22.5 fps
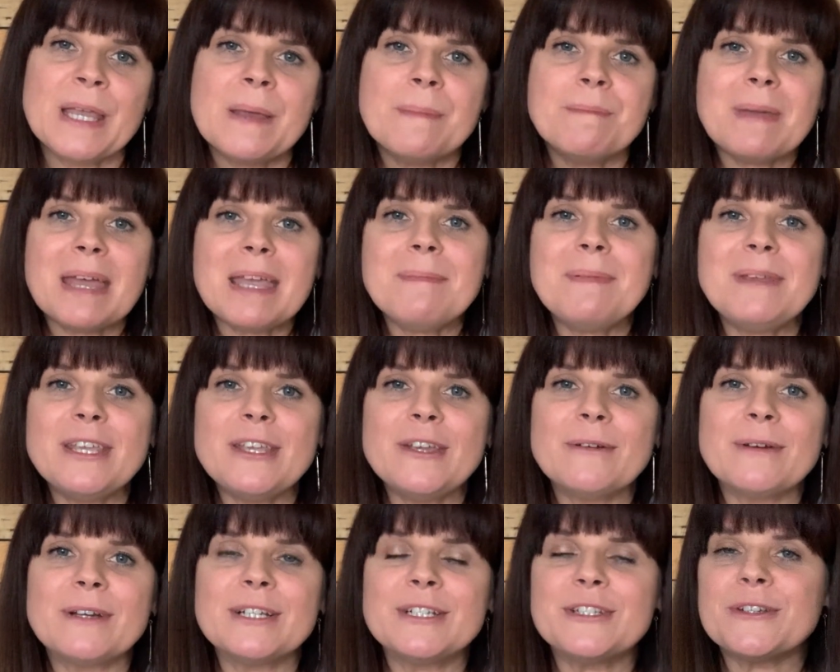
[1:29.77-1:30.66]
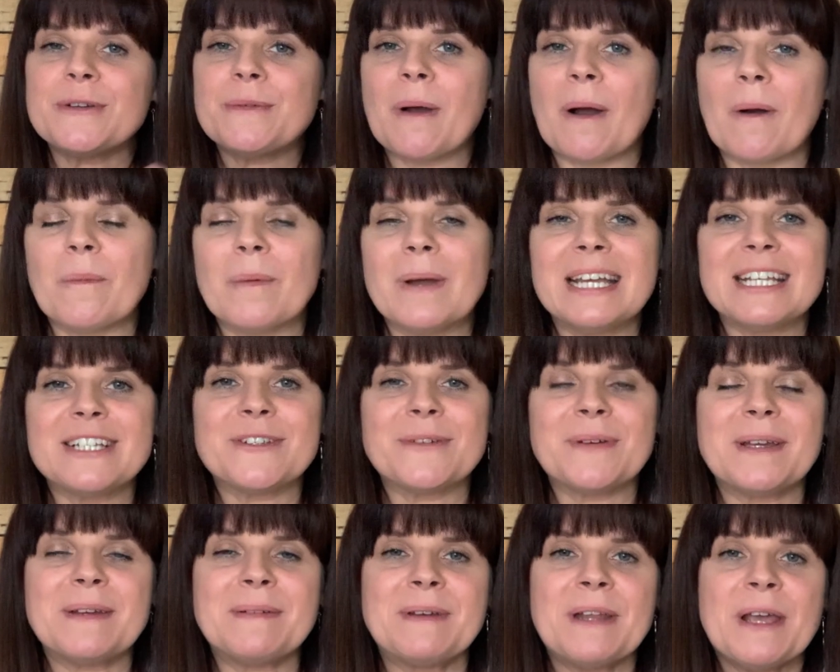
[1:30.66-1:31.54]
Maybe you could do what we're
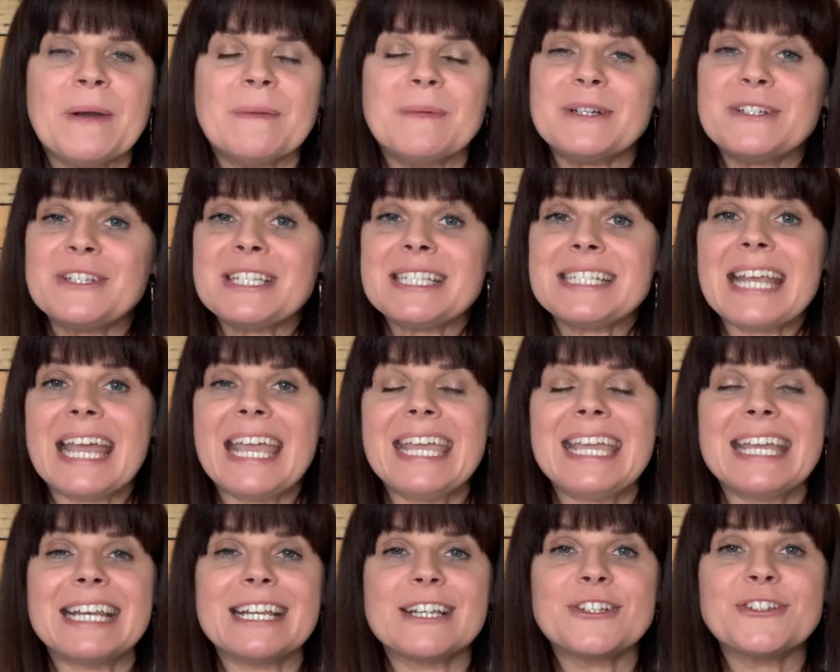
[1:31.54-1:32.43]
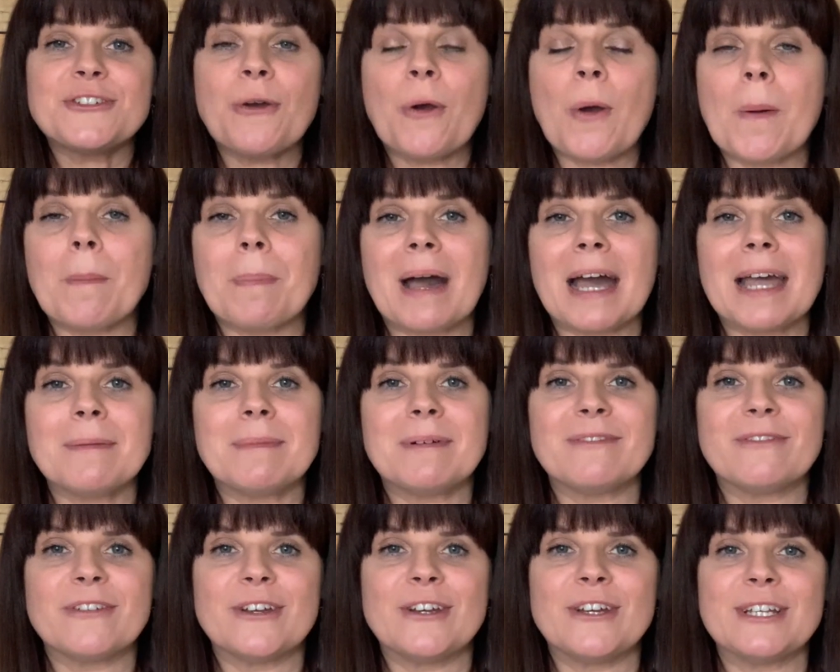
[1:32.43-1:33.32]
doing, which is taking a short
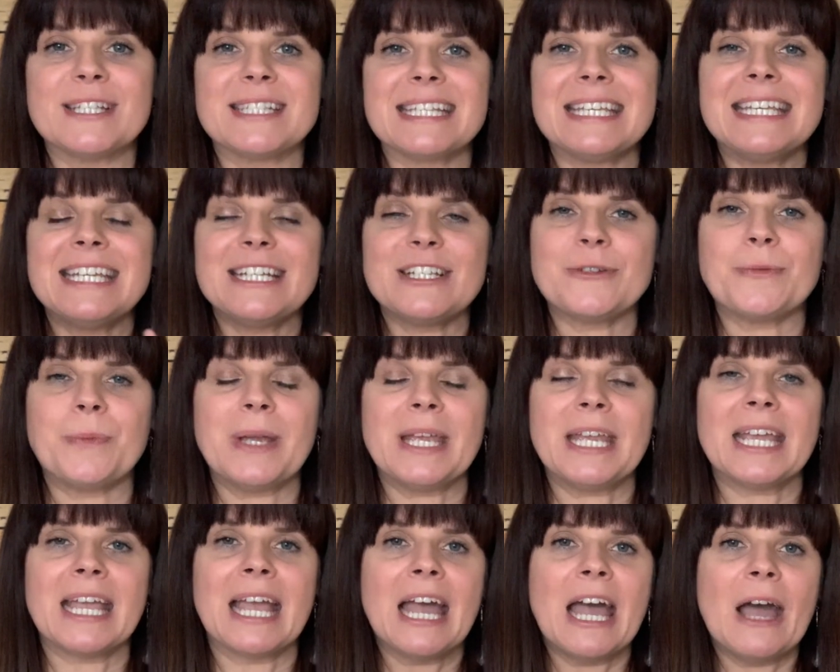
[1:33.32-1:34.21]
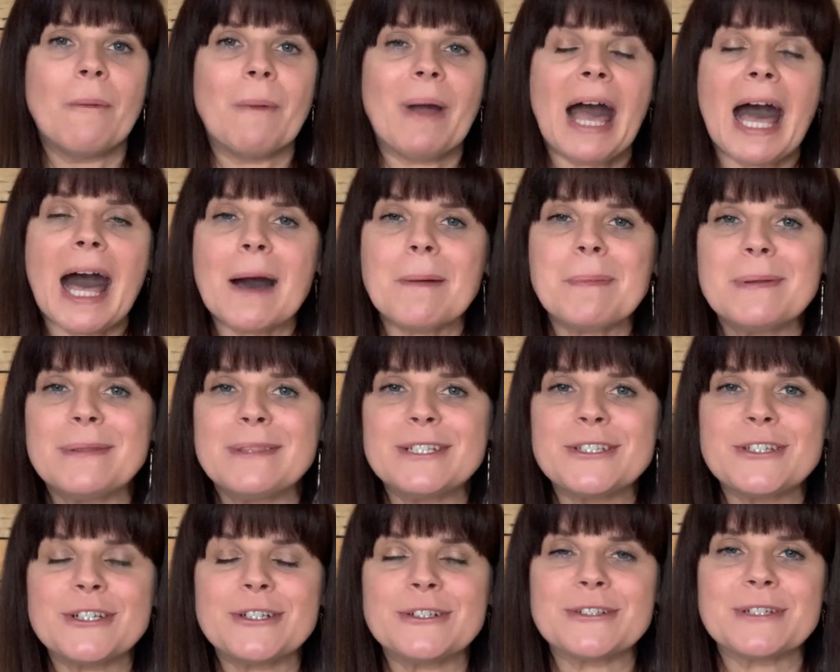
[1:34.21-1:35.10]
Bible verse each week. We're helping the
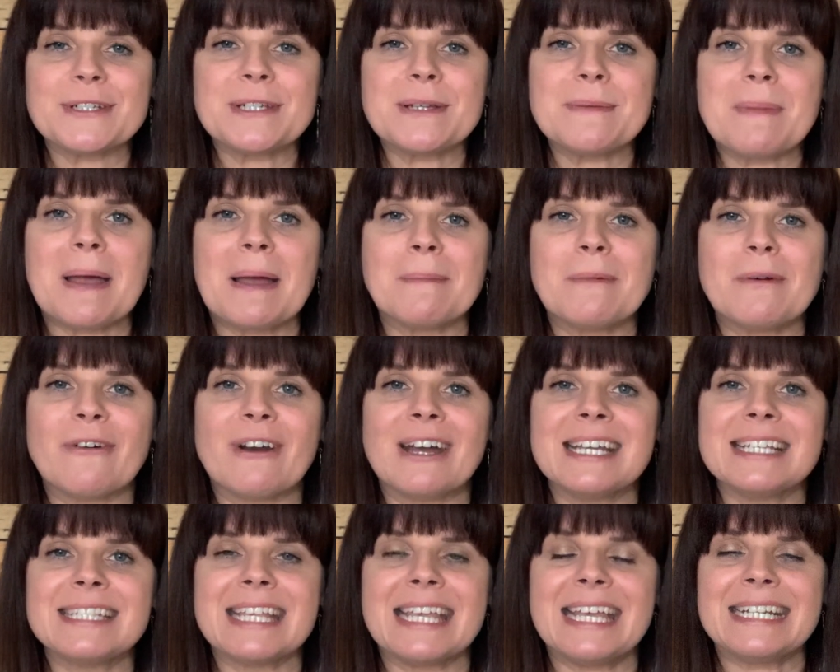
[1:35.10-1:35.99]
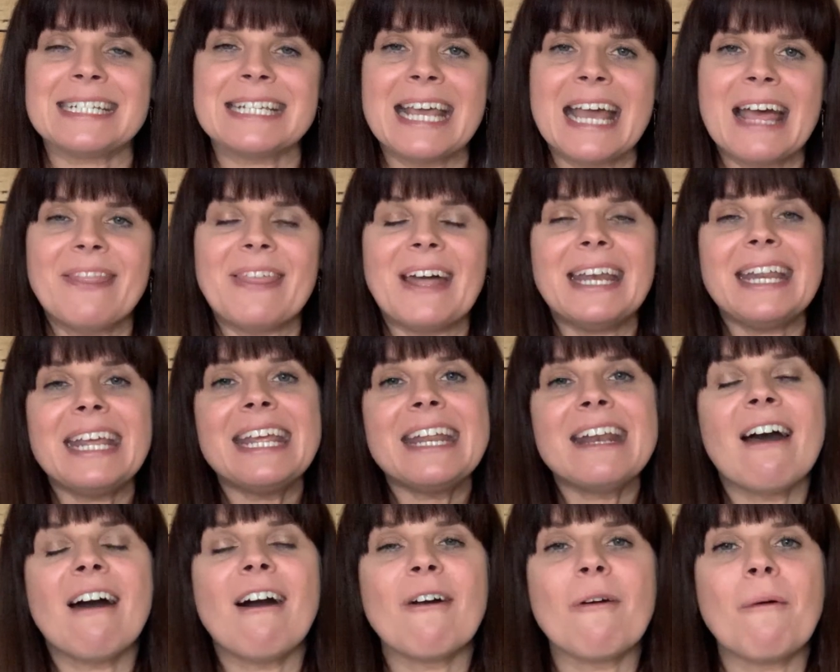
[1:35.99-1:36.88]
children to memorize it. Then
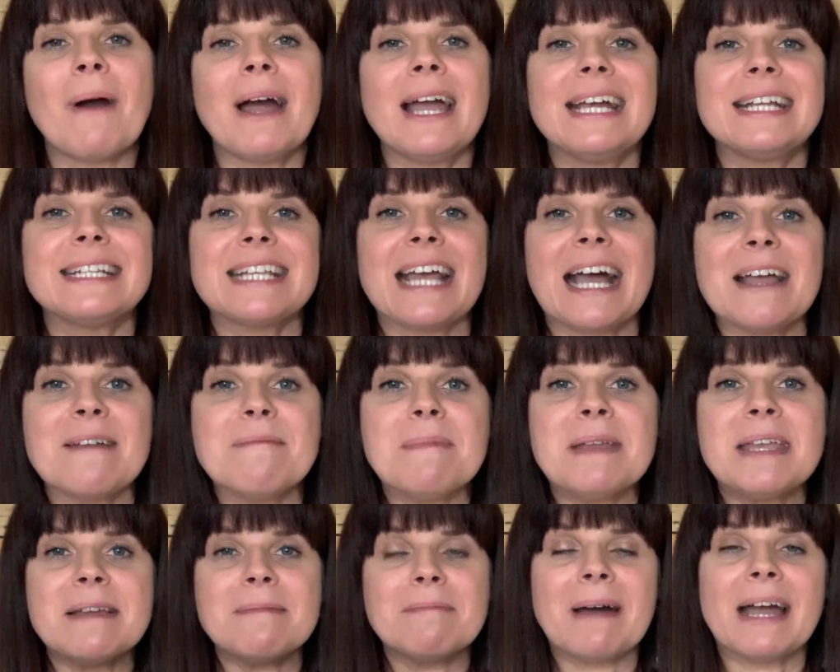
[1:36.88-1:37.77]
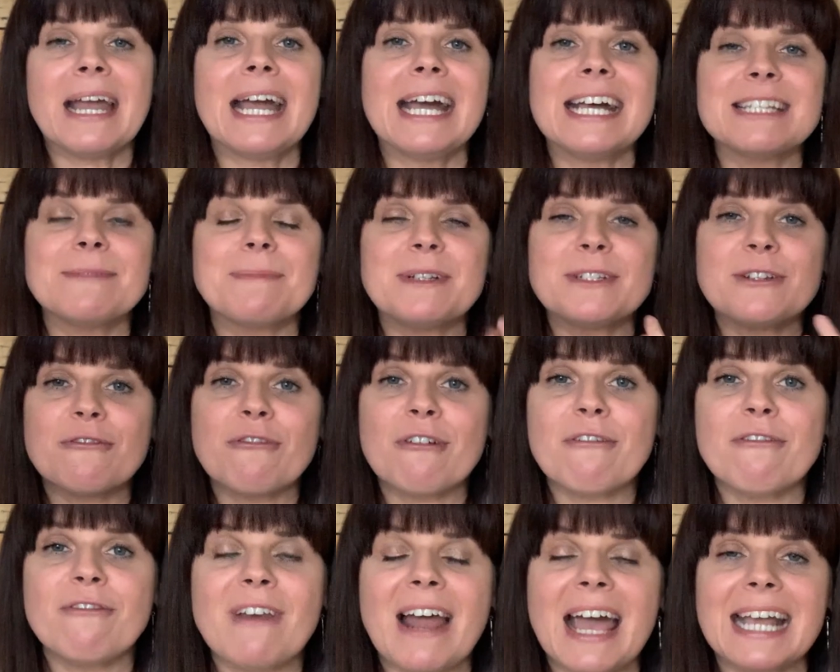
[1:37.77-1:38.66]
in our quiet time, me and my husband are
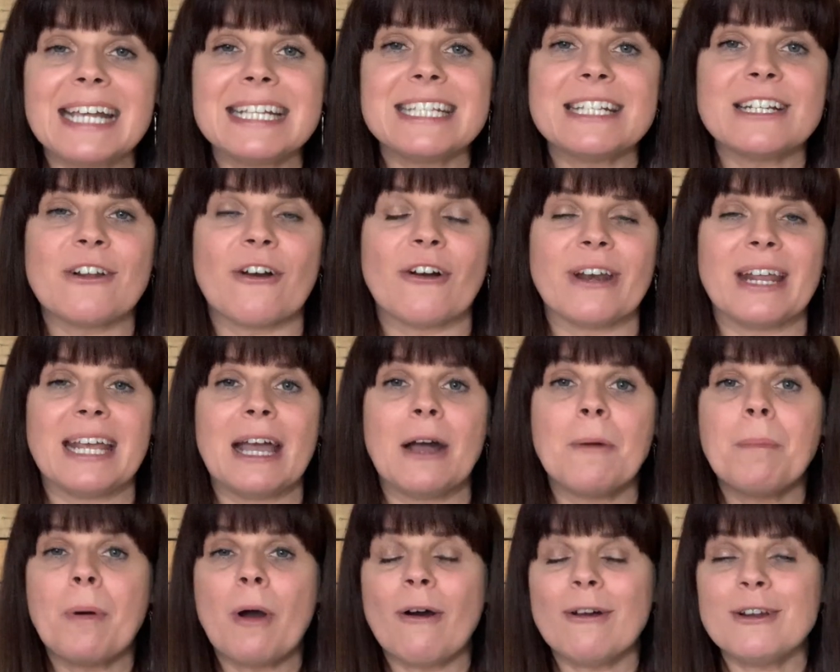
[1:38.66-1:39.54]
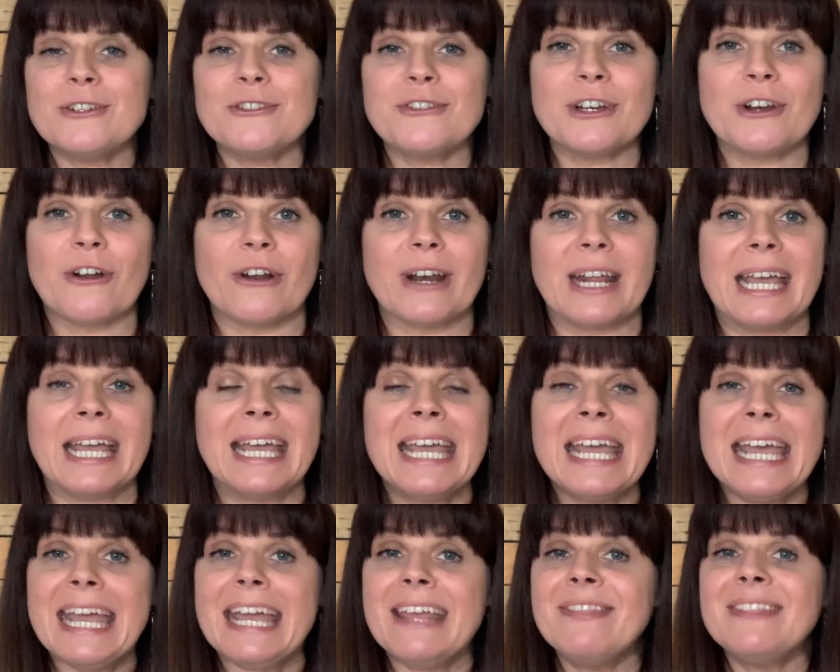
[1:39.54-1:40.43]
reflecting on it, are pondering on it.
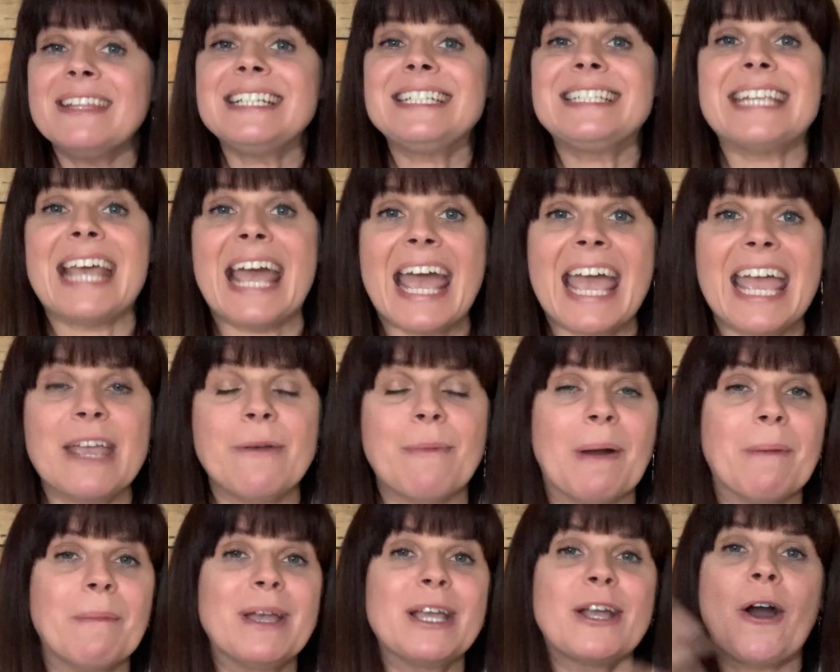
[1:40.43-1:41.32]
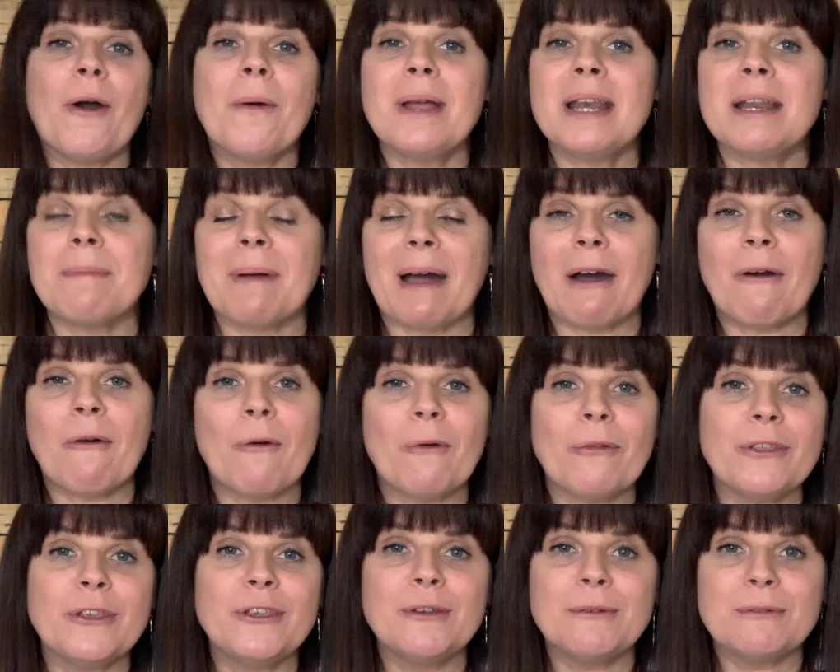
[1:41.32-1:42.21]
In the day, when we go in about
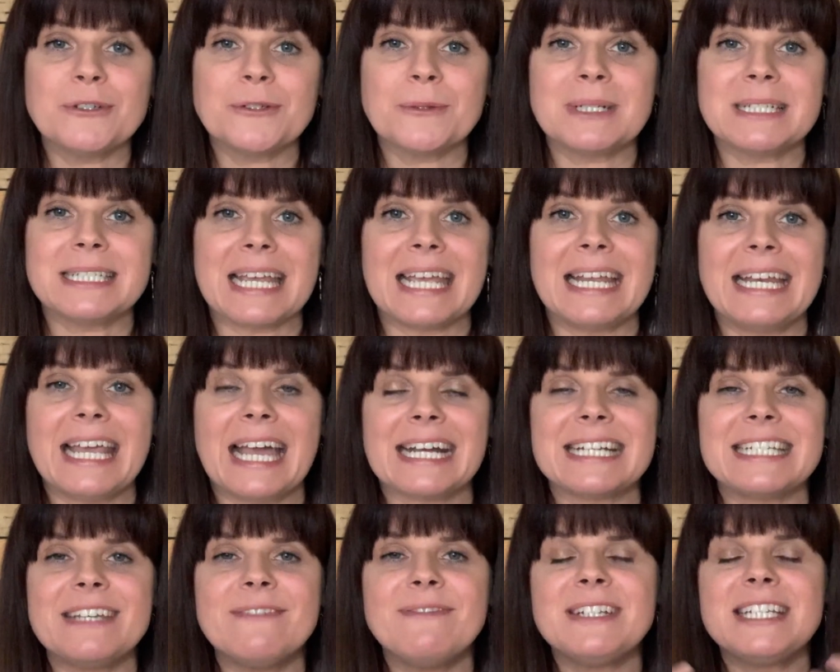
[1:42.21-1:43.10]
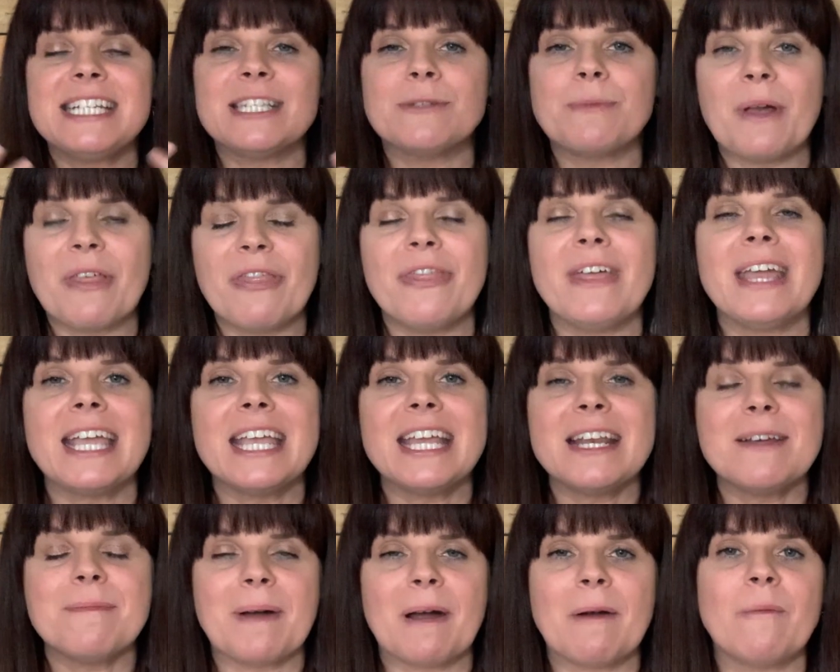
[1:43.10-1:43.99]
all the usual daily activities, we're
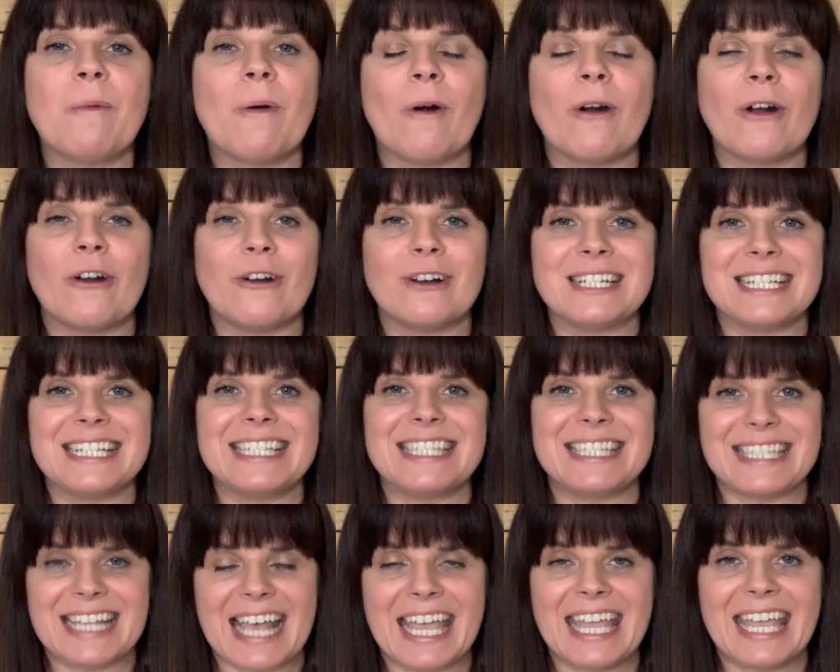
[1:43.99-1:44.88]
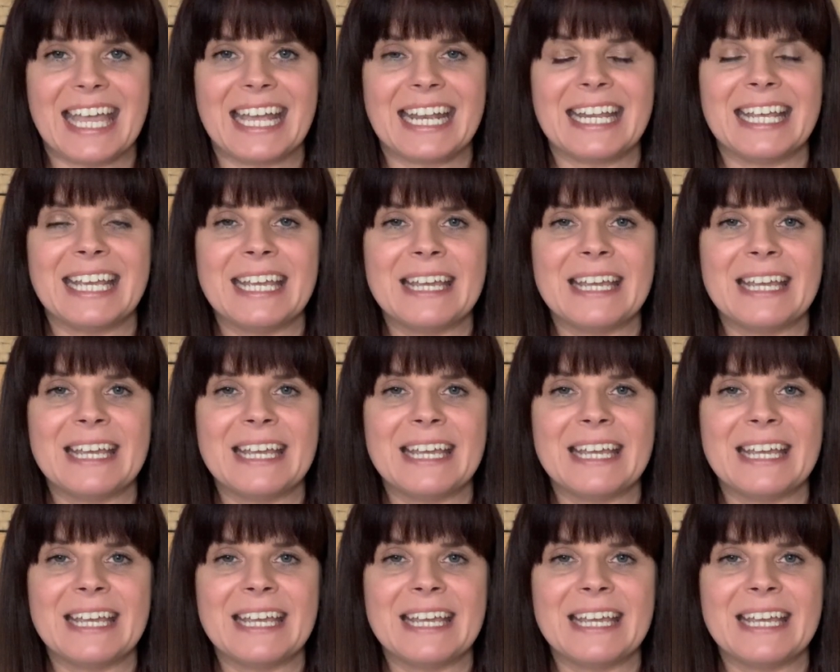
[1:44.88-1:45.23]
thinking about what God is saying.